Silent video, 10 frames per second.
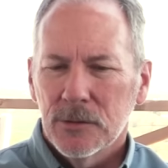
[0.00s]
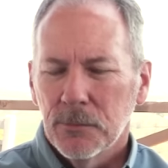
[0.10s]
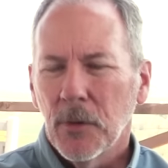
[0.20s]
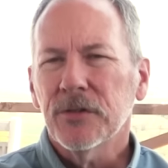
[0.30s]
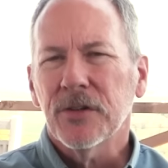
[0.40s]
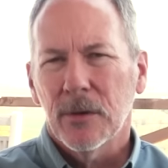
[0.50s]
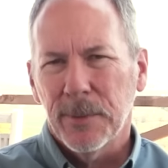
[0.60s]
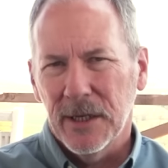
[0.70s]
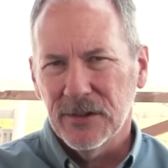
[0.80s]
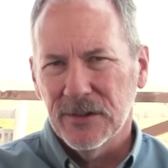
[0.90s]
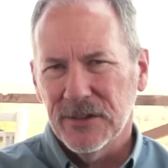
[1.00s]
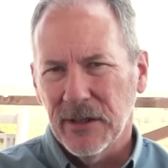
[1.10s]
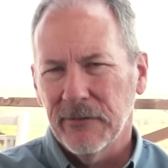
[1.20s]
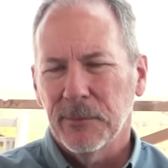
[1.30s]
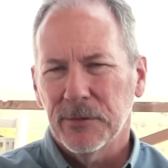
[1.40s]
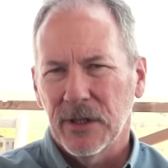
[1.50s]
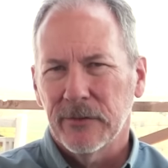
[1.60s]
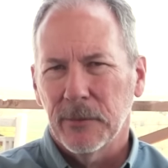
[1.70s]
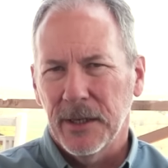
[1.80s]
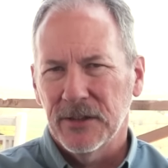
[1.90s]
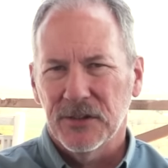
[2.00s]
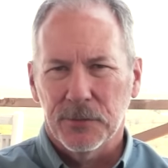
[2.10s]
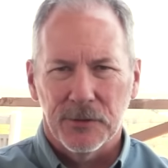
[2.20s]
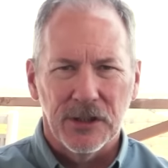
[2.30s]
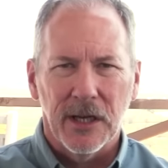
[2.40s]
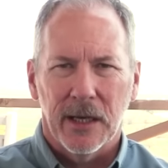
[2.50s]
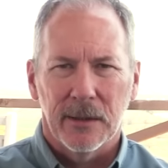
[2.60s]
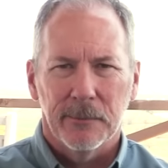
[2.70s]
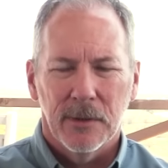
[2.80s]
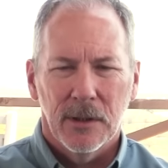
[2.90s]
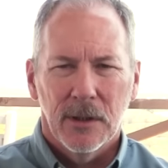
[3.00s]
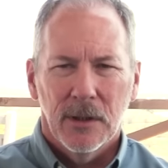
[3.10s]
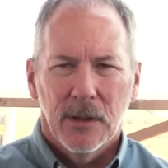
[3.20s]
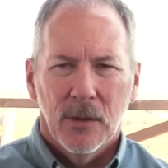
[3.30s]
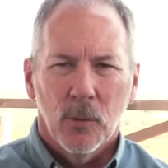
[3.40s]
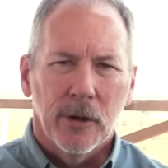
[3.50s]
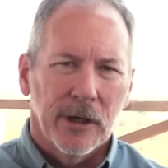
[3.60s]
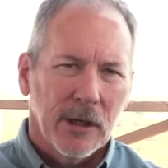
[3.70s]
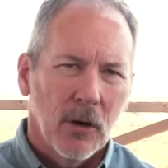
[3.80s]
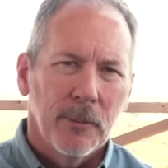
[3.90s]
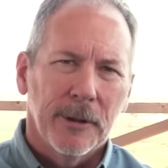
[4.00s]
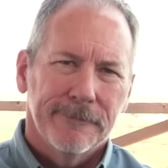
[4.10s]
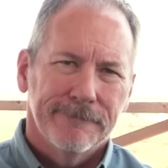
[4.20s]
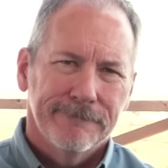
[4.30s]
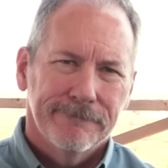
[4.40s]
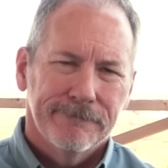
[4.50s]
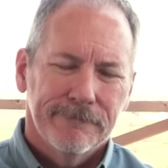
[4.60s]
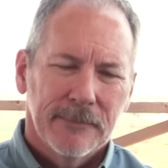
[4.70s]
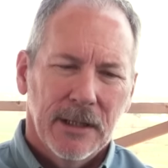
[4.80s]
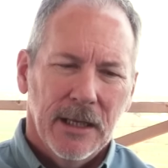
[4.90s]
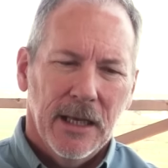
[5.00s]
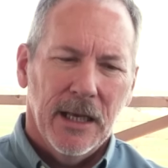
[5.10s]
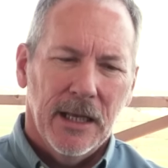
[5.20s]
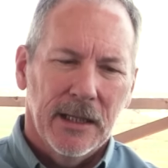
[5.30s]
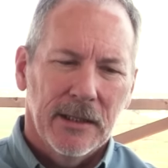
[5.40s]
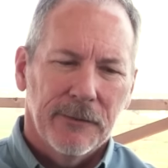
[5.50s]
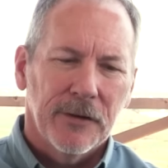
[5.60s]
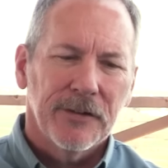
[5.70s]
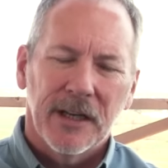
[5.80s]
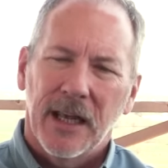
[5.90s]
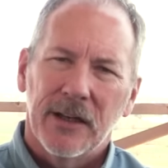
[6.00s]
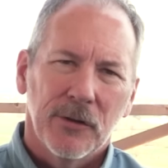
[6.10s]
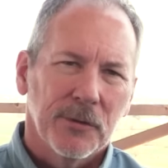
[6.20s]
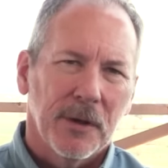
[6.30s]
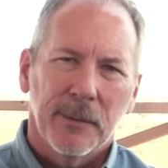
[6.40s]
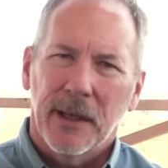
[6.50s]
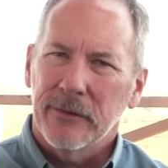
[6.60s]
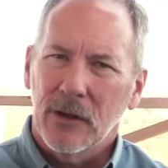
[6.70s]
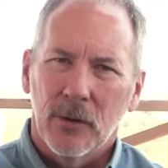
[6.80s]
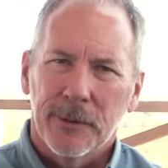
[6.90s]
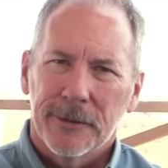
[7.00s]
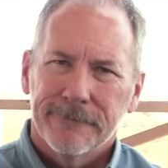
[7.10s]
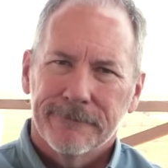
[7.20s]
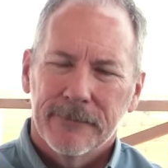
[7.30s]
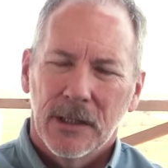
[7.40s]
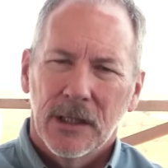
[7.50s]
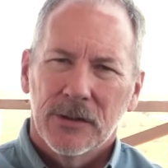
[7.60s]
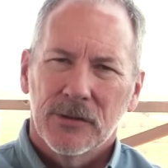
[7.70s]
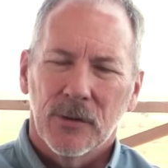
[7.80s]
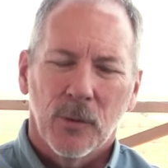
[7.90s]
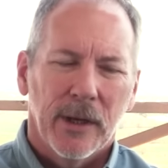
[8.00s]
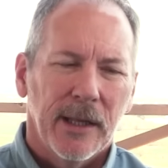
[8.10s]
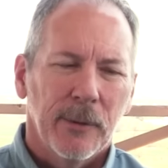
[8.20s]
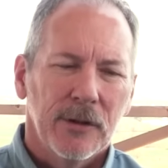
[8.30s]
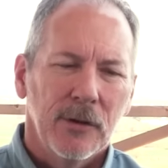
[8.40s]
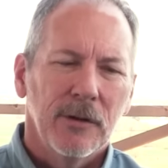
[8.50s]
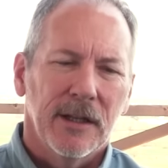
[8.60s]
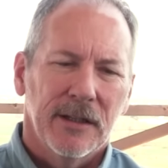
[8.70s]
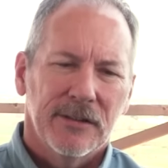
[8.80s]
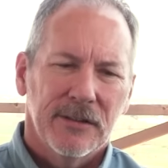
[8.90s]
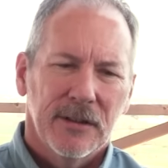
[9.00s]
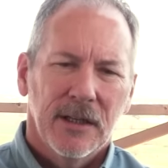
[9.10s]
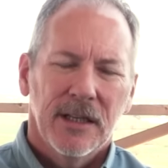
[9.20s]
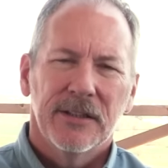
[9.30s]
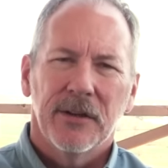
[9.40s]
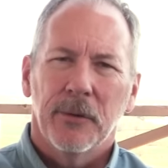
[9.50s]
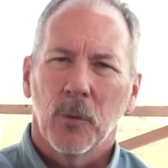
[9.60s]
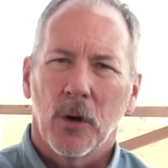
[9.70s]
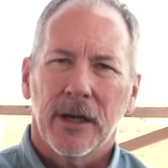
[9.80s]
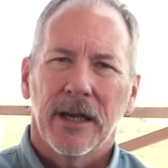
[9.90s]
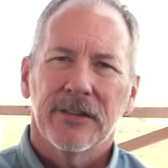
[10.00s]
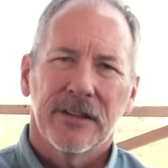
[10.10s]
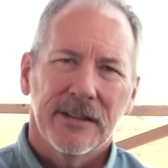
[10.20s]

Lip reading: Most of her patients, 70% of her patients, when she got them, were in a coma. And the first thing they had to do was bring them out of a coma. So the way they would do this is they would work as a